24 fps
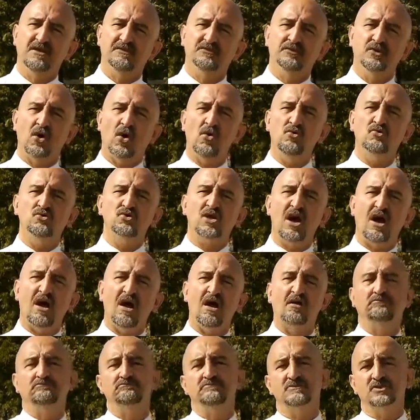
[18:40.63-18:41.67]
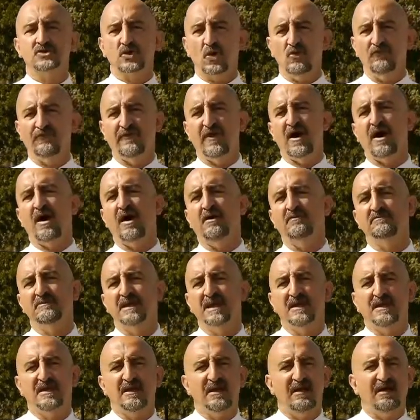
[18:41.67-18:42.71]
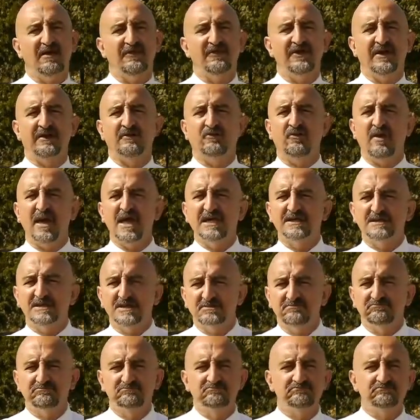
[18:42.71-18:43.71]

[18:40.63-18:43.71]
Those are, so far, the great